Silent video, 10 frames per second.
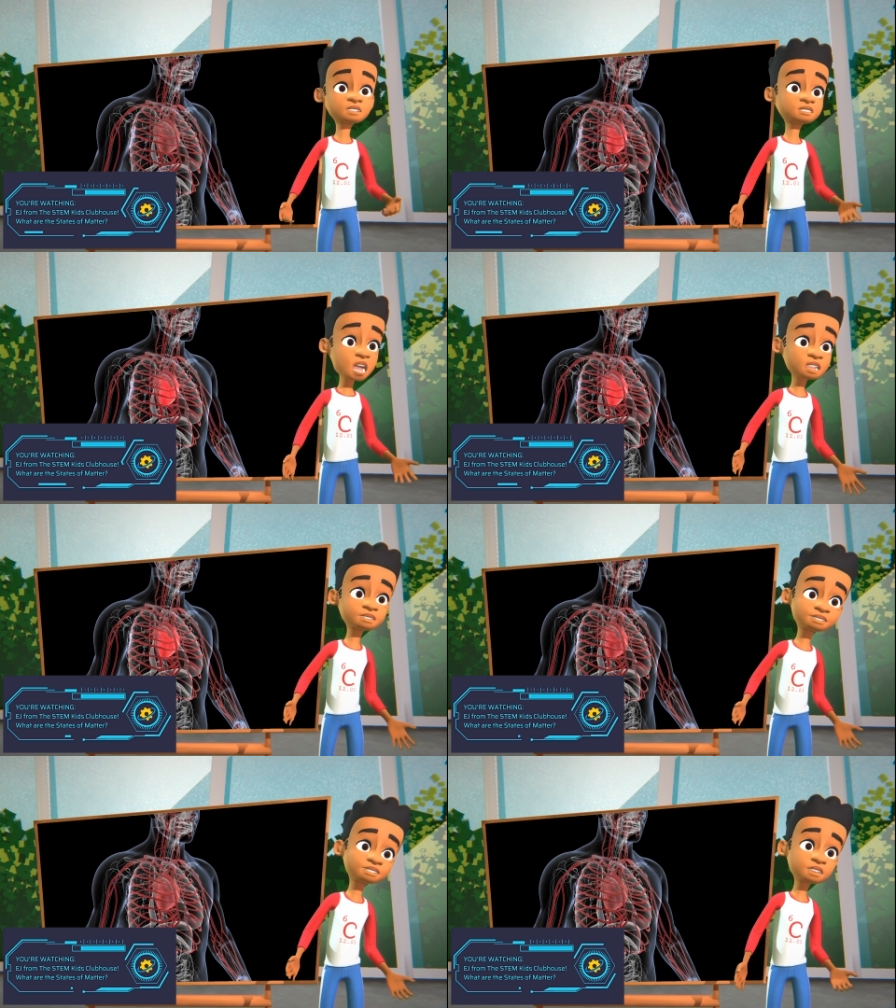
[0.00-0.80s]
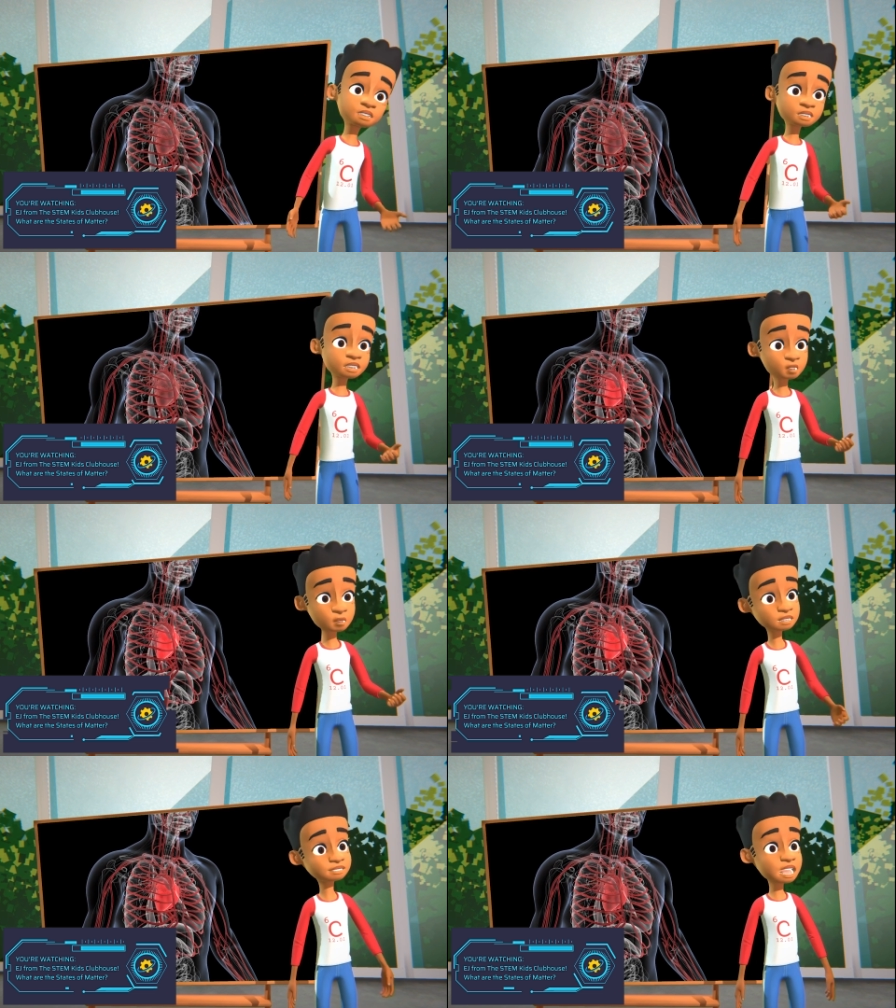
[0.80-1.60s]
solids,
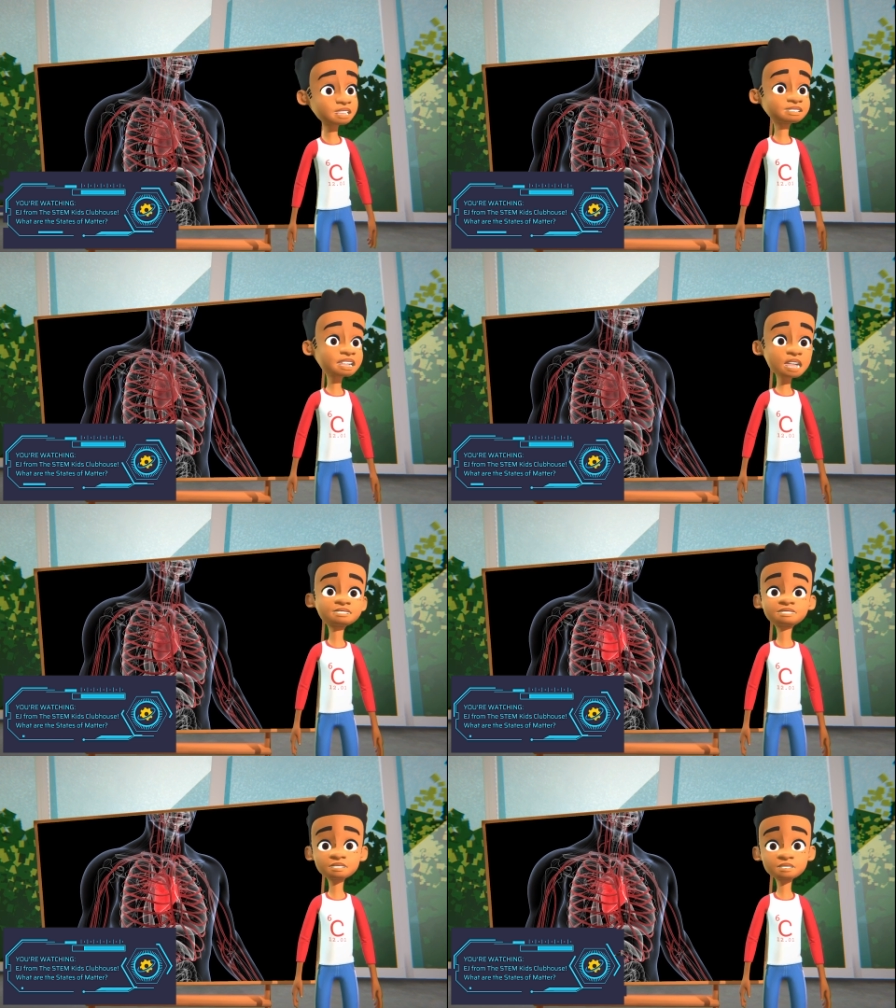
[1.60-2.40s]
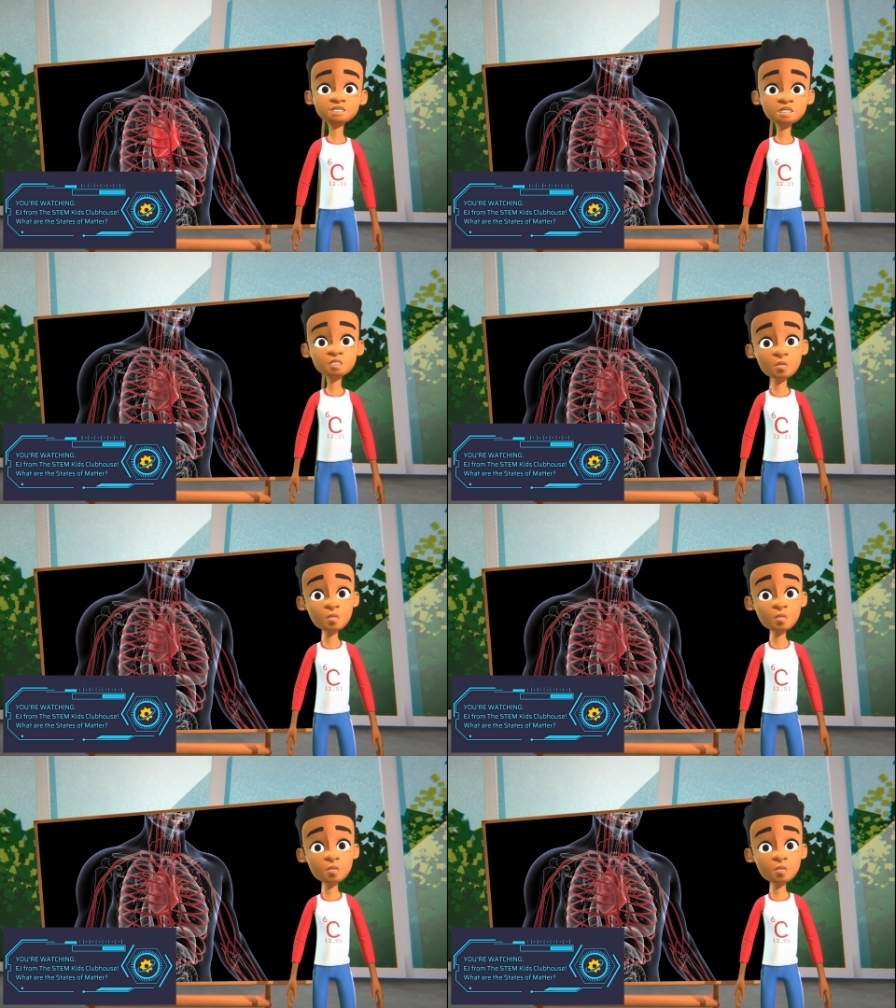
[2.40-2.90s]
liquids, and gases.